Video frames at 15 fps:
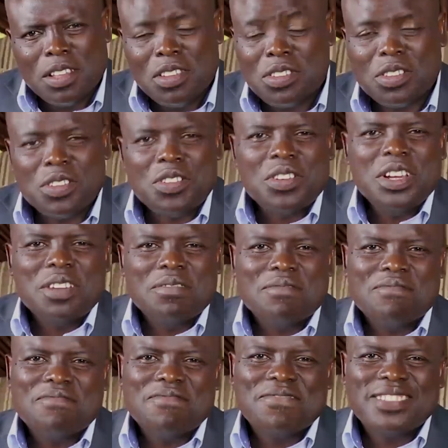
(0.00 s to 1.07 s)
So
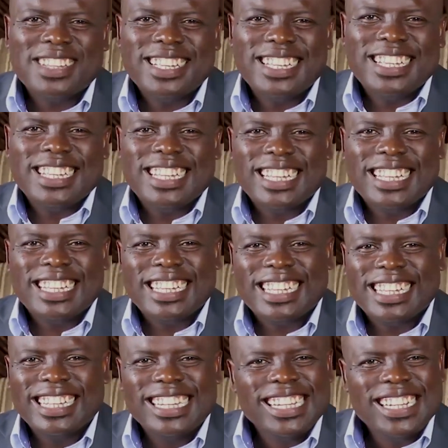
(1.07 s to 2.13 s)
dream.
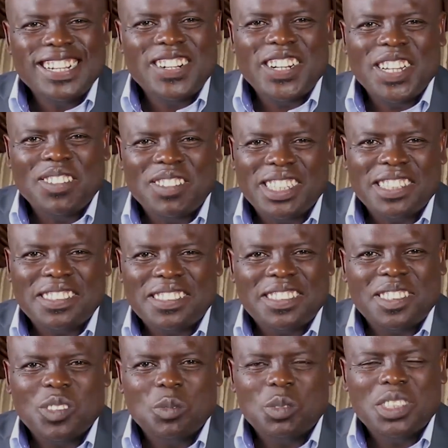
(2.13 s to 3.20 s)
Dream,
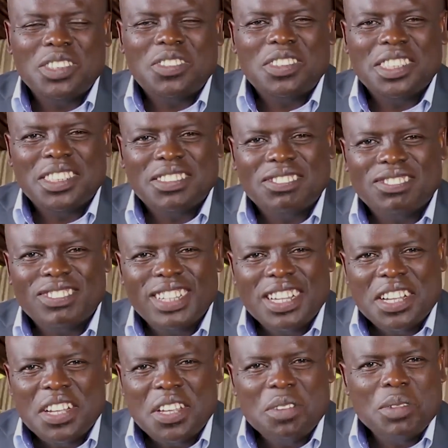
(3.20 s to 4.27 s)
just simply dream.
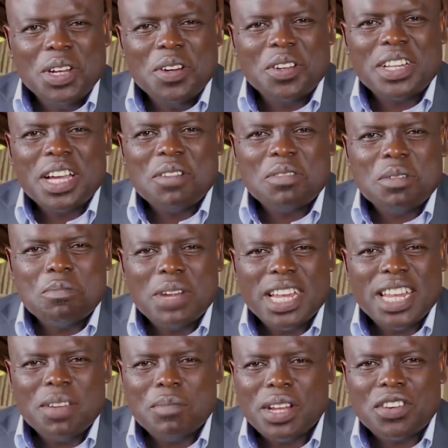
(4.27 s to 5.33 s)
You may not have the
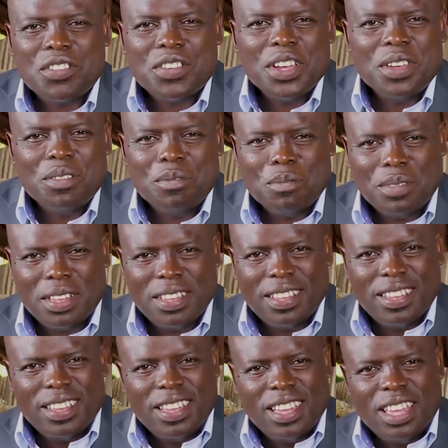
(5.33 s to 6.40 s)
money, but dream.
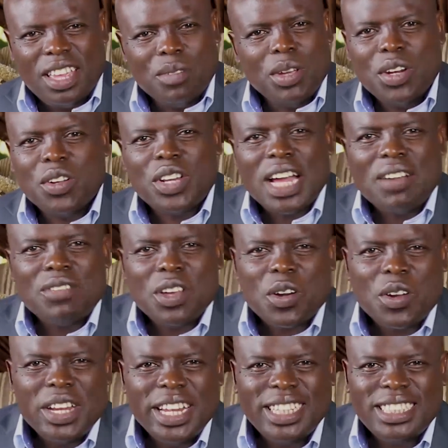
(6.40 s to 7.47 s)
You may not have the
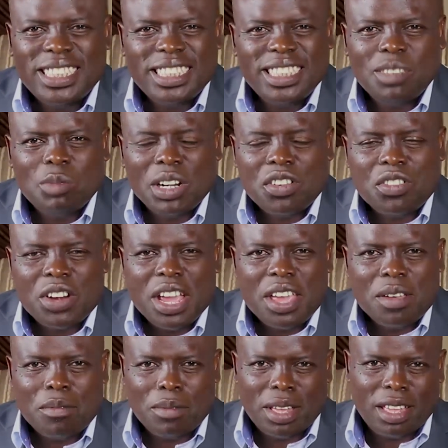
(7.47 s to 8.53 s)
connections, but
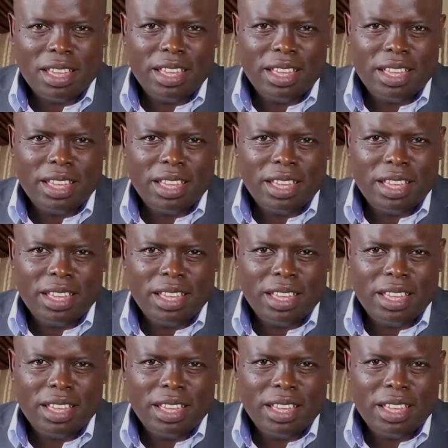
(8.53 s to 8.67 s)
dream.